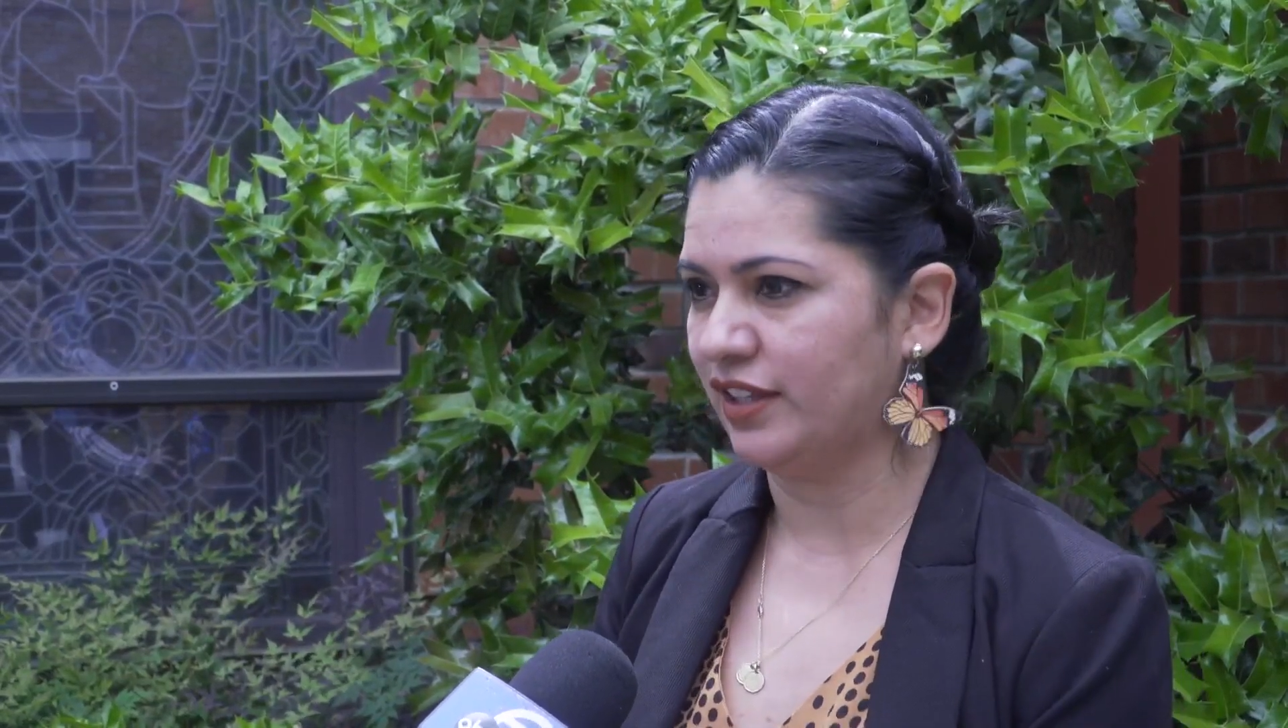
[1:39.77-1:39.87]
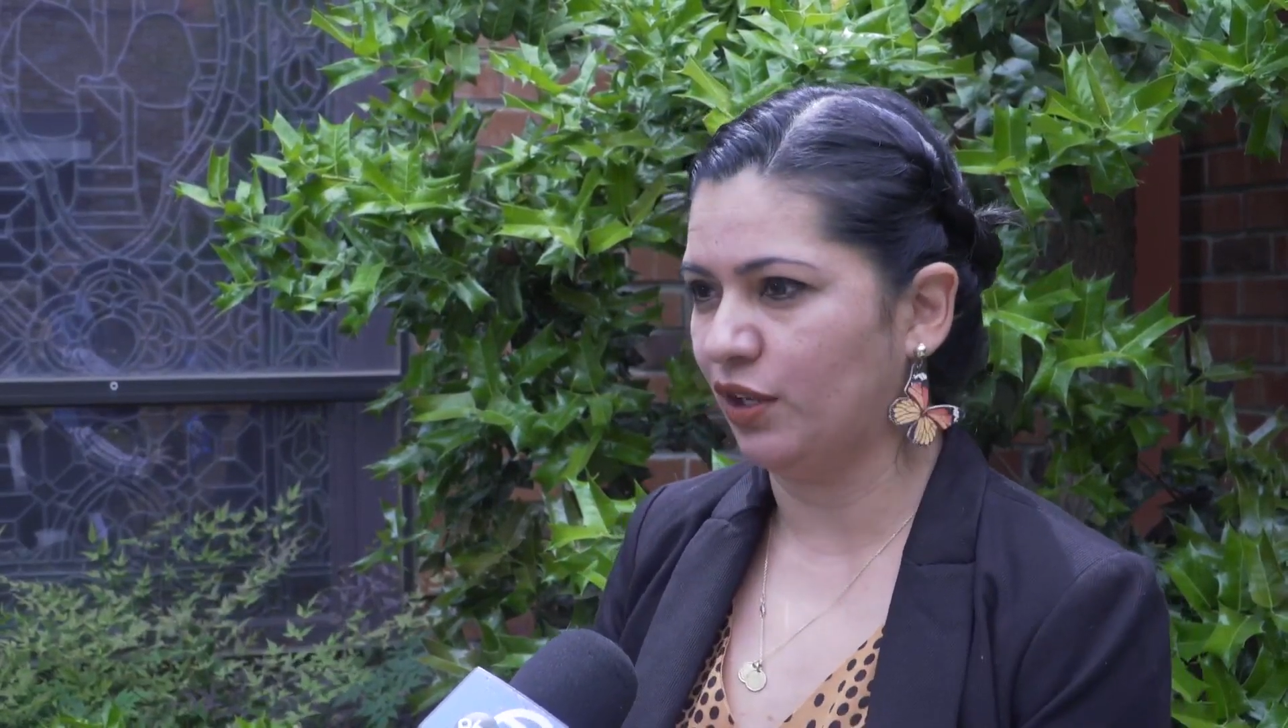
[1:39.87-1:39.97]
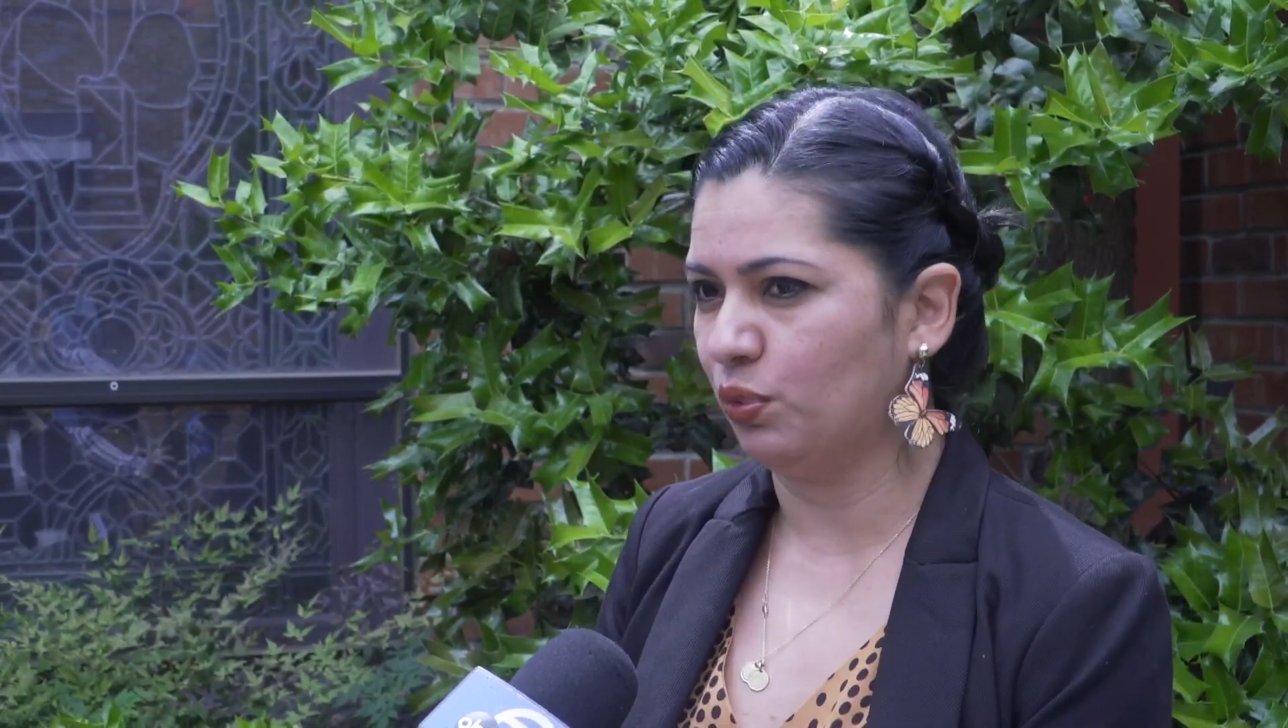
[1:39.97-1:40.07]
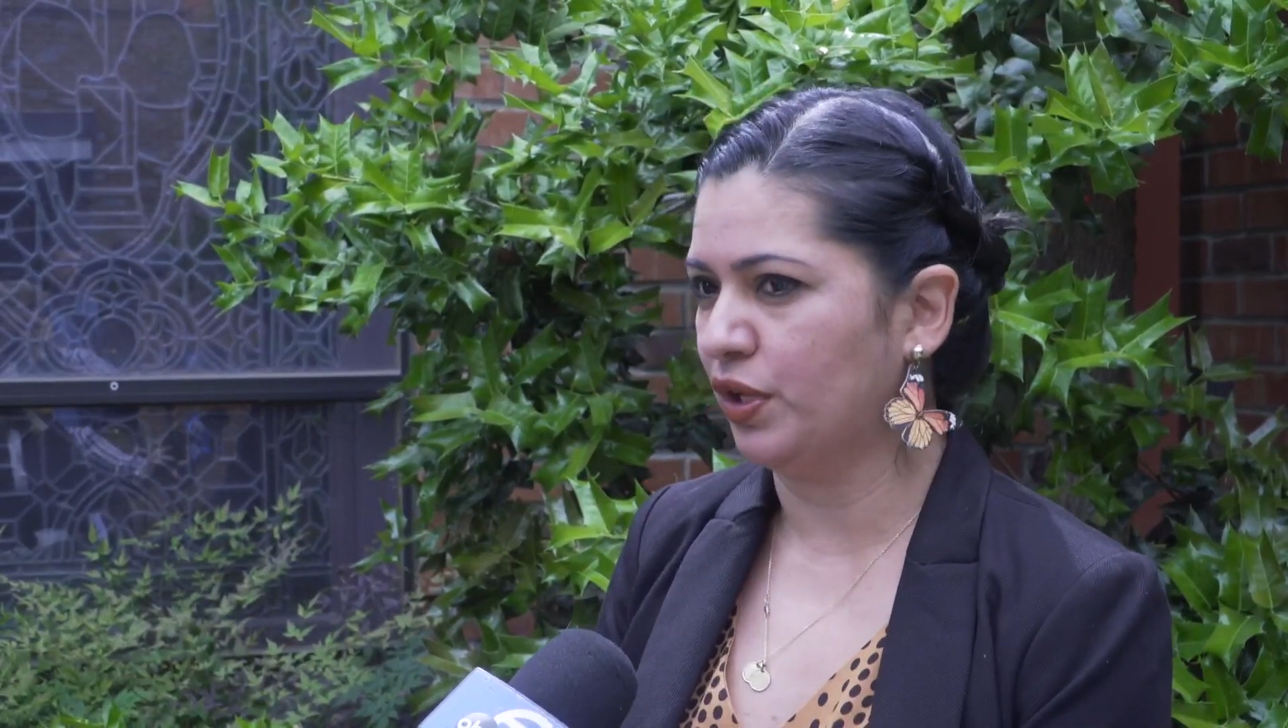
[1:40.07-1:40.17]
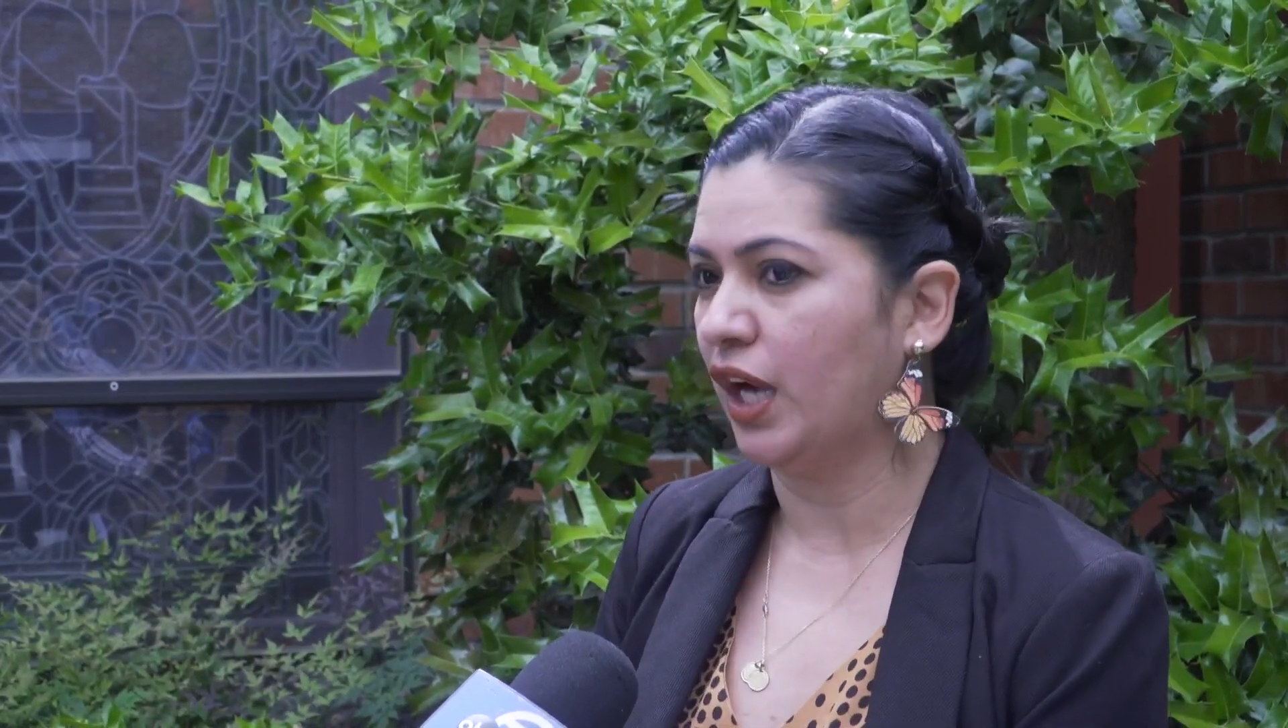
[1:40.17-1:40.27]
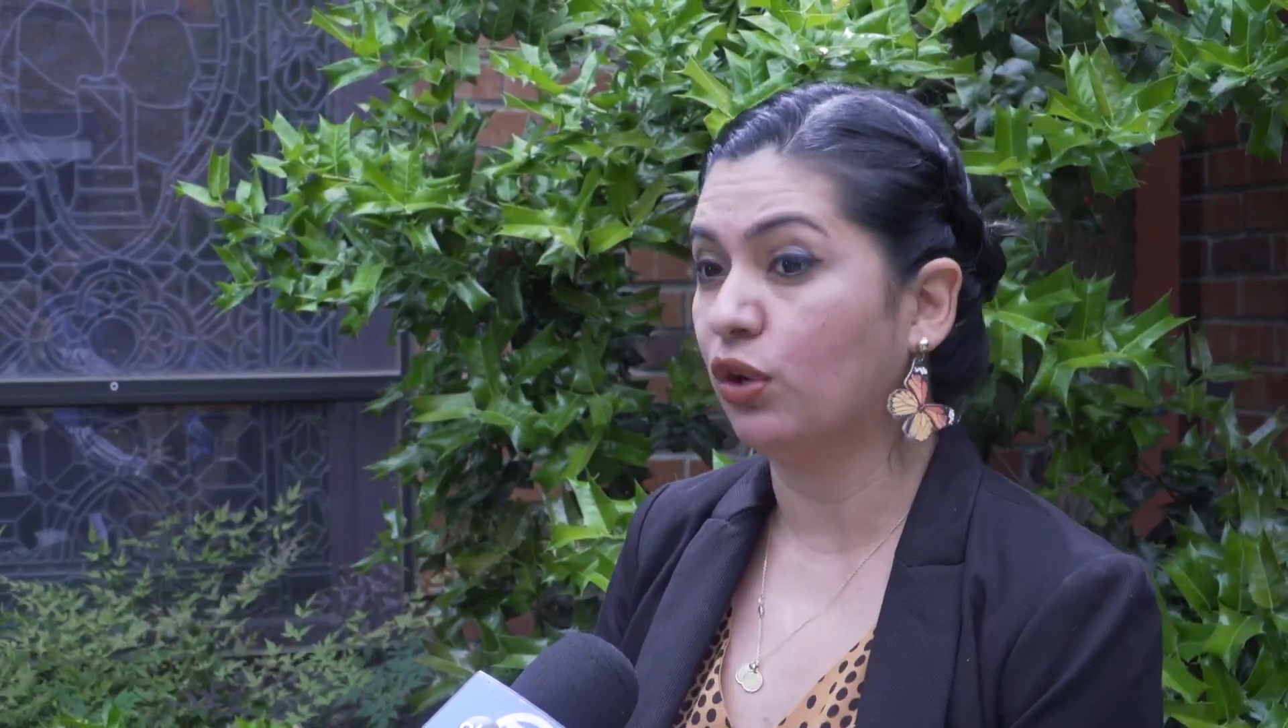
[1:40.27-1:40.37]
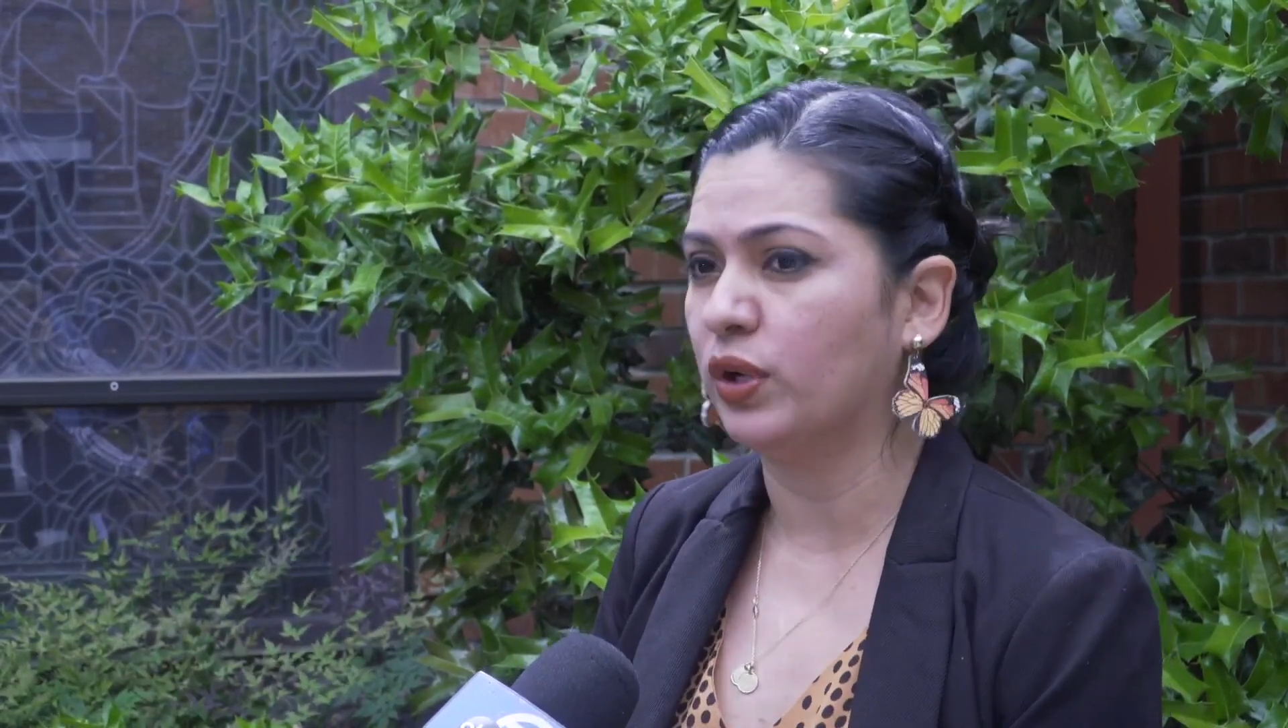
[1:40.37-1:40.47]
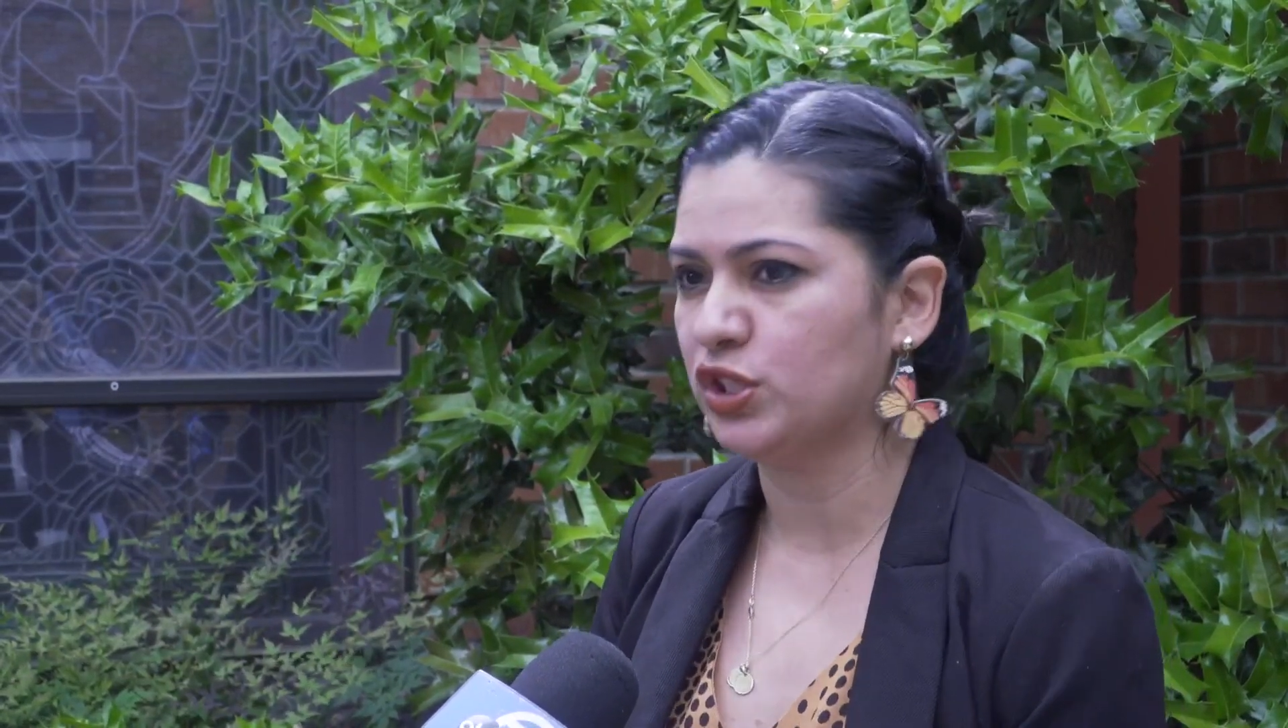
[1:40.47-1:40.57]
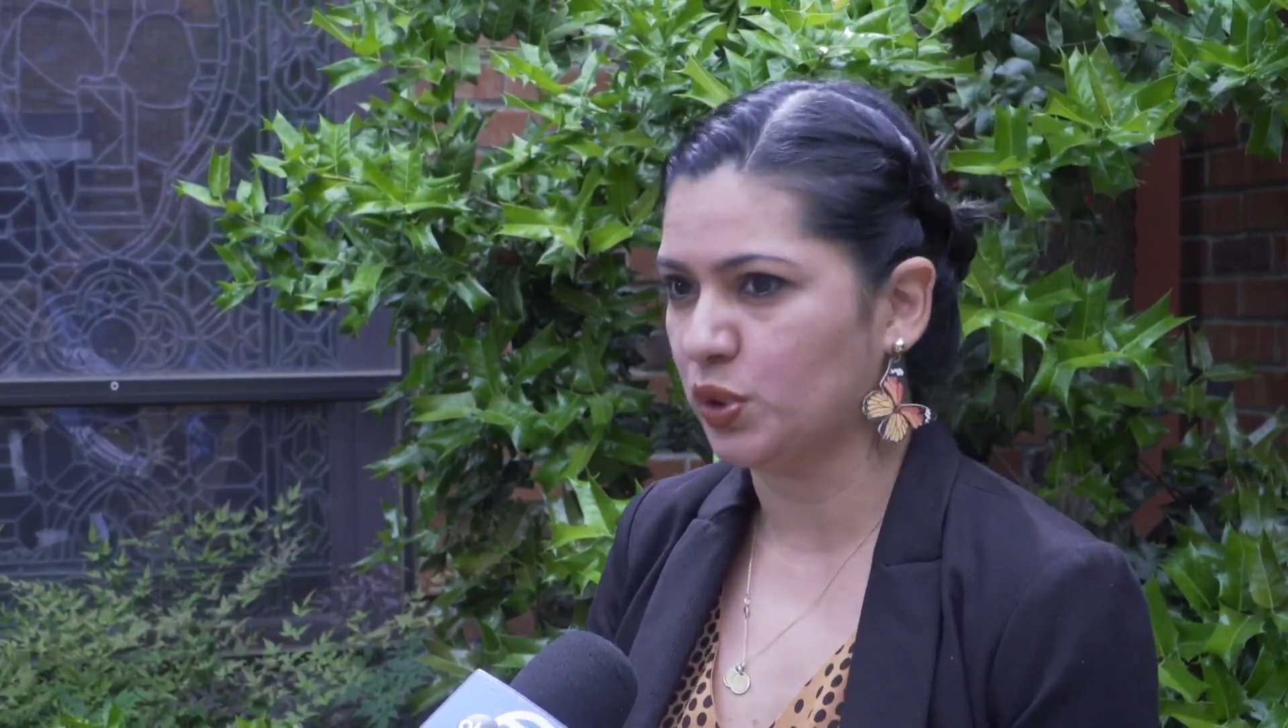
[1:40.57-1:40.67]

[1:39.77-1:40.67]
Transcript: they were not going